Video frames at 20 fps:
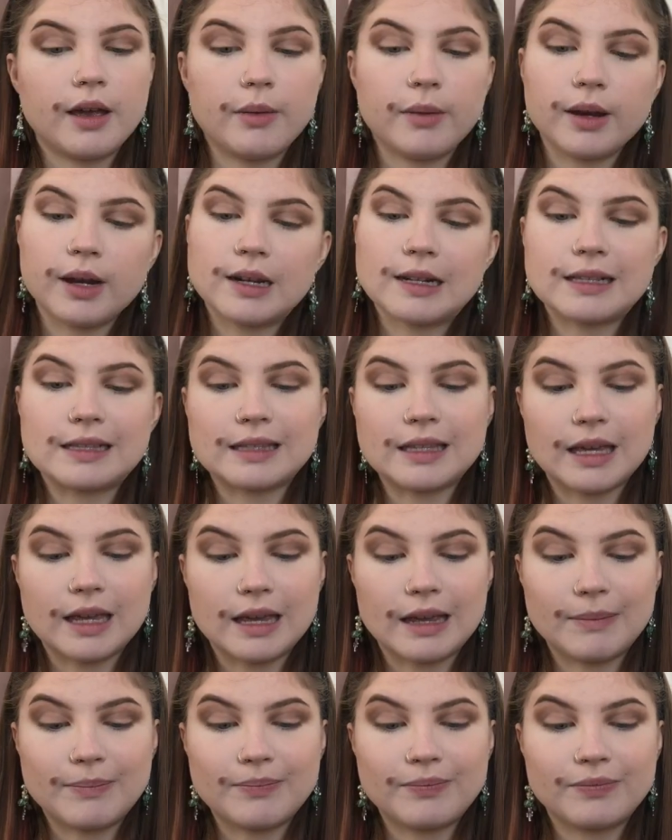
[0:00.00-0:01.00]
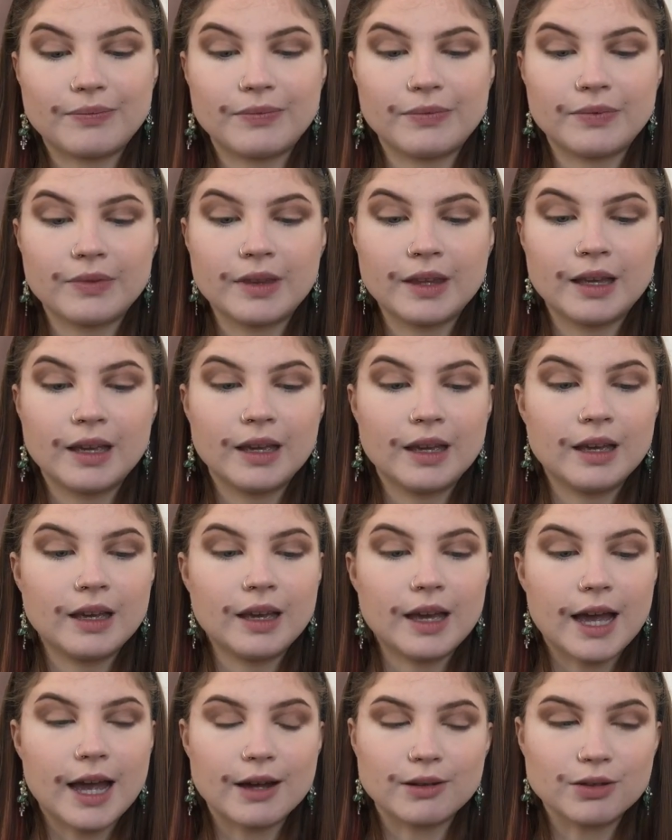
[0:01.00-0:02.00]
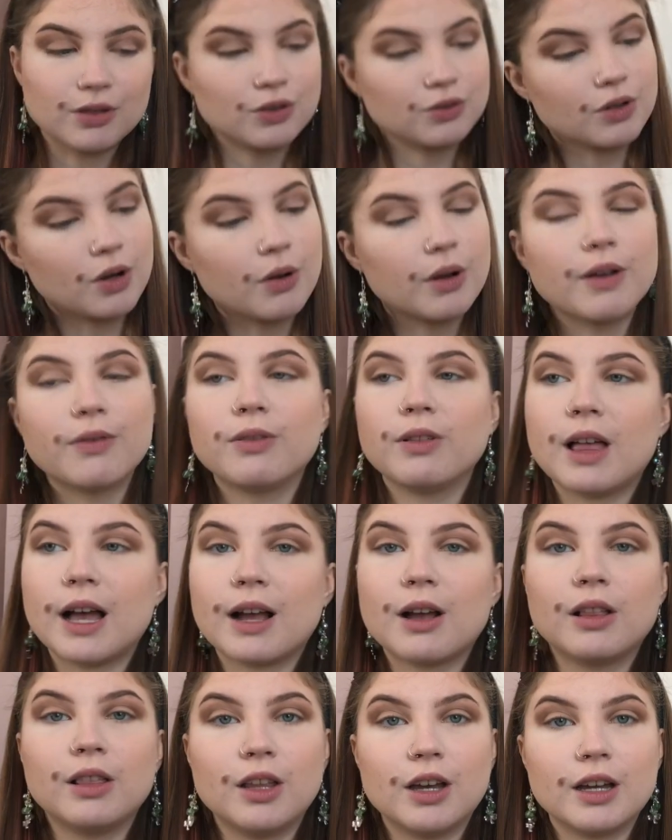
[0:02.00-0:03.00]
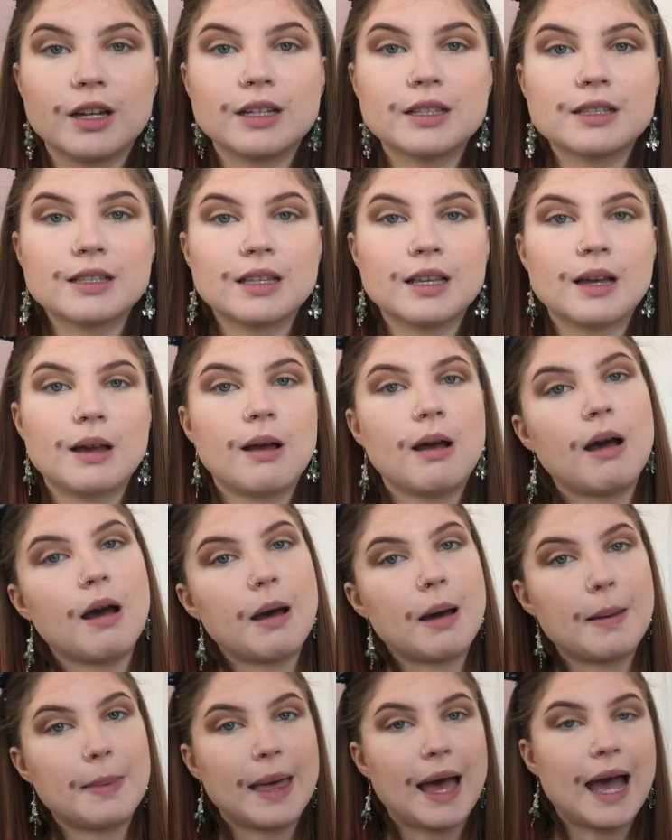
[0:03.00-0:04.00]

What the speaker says: And we're gonna see how Stroke of Luck looks on